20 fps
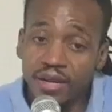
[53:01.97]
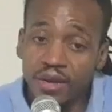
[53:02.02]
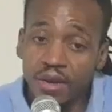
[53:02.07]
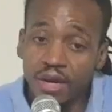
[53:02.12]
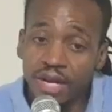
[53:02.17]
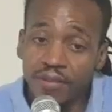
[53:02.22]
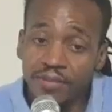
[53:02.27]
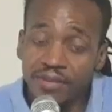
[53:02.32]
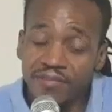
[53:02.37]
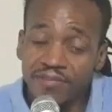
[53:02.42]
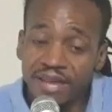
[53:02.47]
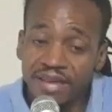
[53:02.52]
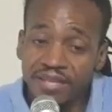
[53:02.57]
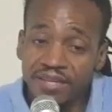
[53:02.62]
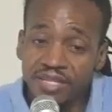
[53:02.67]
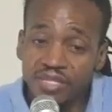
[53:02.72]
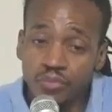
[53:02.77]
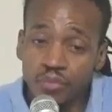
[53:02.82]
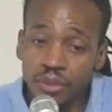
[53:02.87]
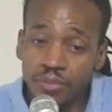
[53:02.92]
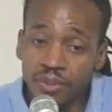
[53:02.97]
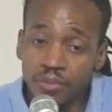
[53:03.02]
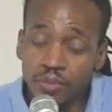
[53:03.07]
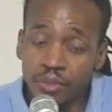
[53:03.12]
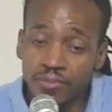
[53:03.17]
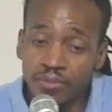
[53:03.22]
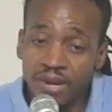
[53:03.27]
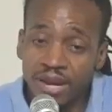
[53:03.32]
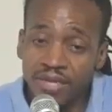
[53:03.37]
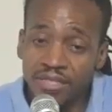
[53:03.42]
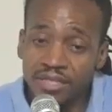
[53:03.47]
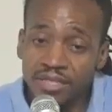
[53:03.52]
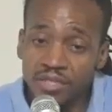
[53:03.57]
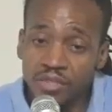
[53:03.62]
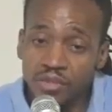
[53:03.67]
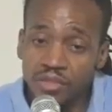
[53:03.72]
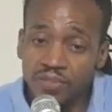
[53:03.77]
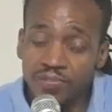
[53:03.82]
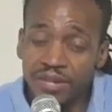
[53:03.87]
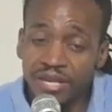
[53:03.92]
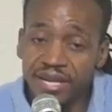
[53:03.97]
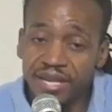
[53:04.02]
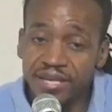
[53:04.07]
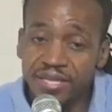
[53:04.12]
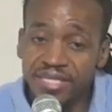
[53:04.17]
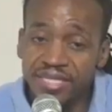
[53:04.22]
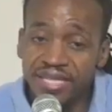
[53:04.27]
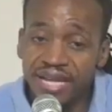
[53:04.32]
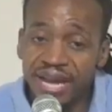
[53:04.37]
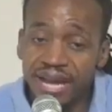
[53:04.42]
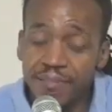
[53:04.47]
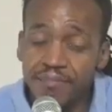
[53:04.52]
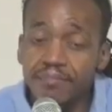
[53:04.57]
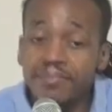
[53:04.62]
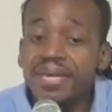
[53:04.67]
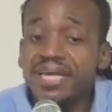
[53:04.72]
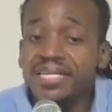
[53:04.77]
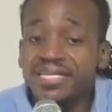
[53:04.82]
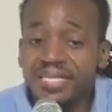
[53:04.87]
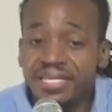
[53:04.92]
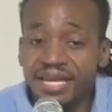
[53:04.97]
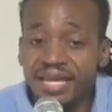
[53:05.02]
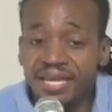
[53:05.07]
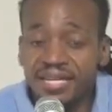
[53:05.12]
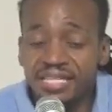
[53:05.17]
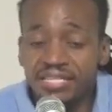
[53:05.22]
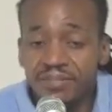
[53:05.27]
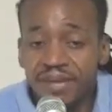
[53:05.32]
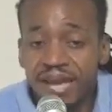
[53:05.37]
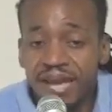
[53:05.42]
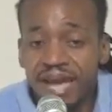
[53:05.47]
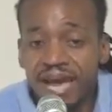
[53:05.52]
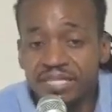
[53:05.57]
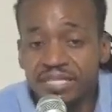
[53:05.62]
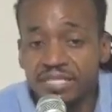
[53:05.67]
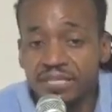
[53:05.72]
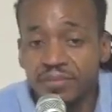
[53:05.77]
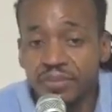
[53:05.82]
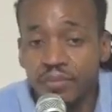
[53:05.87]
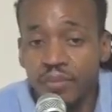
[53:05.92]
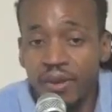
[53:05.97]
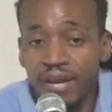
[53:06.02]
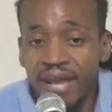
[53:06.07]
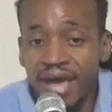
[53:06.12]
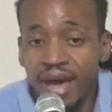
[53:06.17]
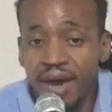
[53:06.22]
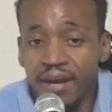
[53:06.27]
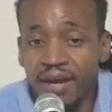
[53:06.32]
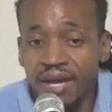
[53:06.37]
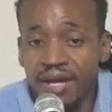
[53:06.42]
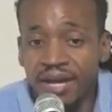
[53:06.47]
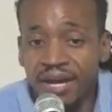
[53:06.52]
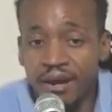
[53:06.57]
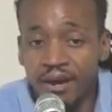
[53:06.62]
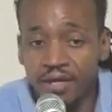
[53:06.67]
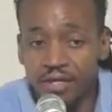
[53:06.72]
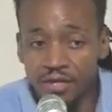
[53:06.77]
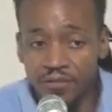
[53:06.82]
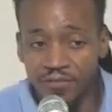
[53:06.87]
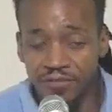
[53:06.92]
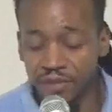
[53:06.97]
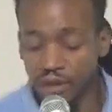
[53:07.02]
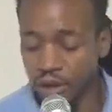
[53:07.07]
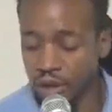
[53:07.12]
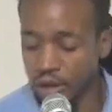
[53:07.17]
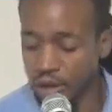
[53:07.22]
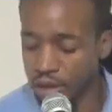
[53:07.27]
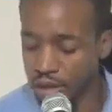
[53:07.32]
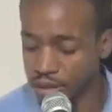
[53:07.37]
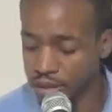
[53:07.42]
caught up on the fact that these women were prostitutes, but it's not mentioned in this passage to point out a character flaw.